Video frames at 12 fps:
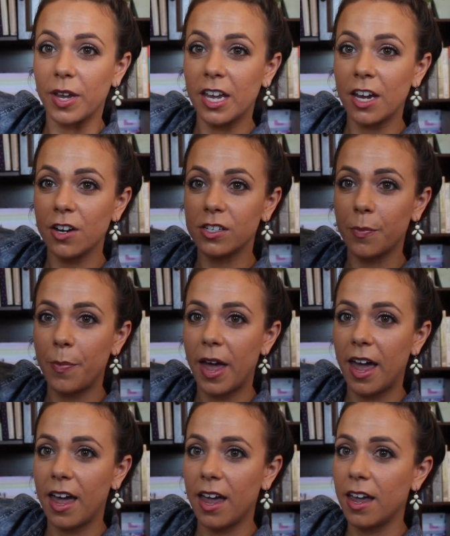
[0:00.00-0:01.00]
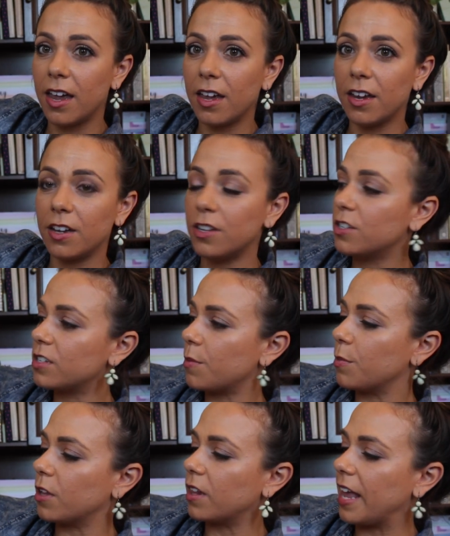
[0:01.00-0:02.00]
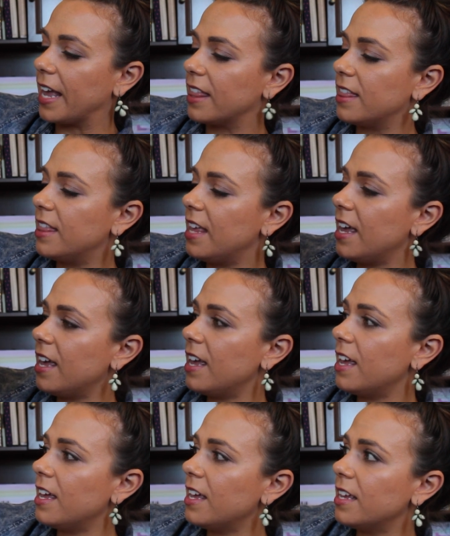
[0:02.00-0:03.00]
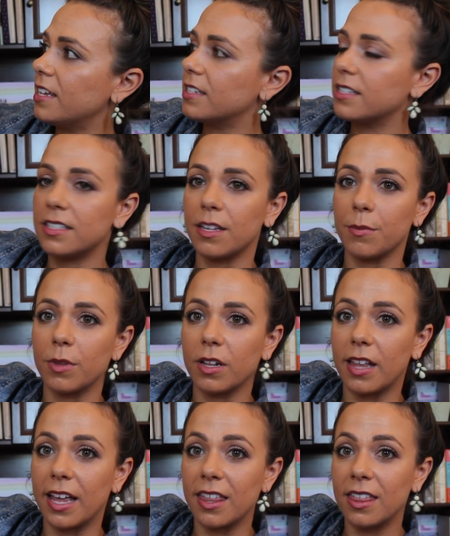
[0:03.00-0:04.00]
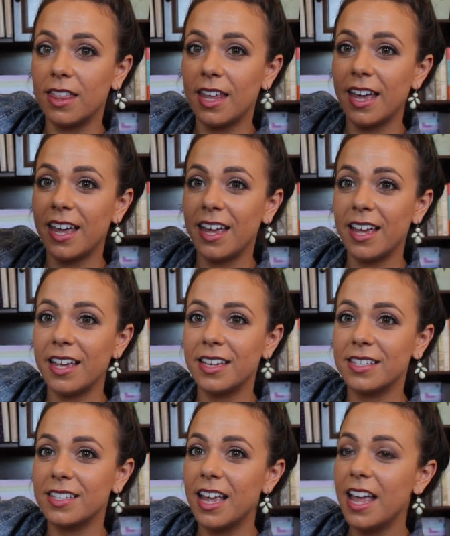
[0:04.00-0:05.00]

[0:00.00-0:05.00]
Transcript: here's a page, some look like this, some look like this.